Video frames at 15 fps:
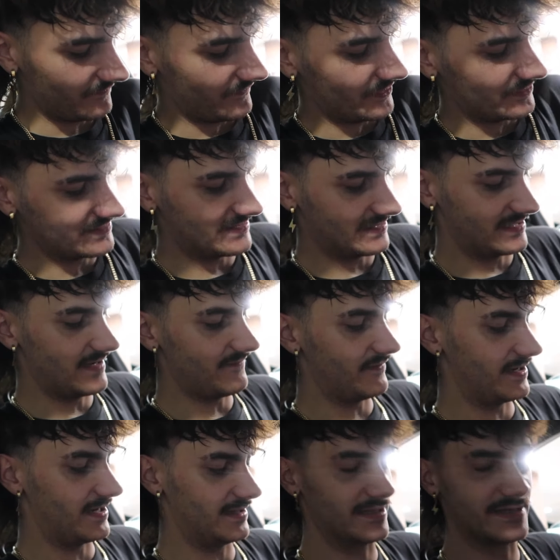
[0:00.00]
feels
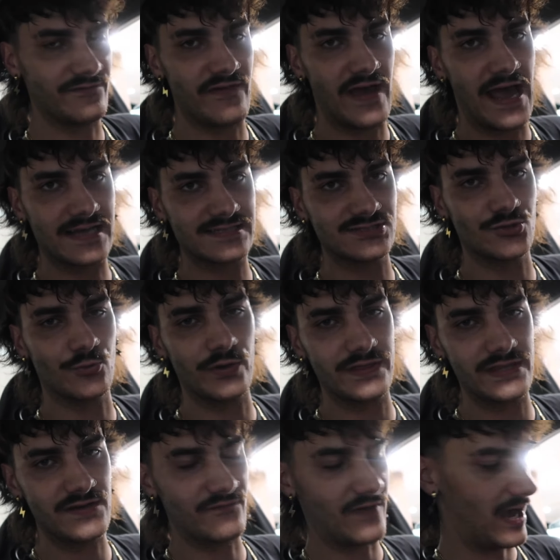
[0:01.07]
significantly faster with
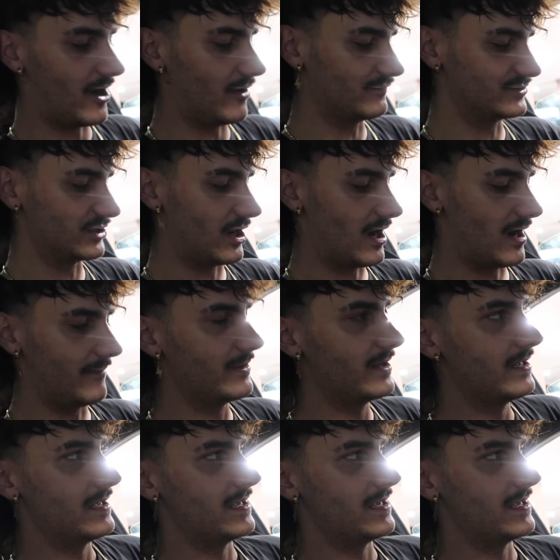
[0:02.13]
the valve job.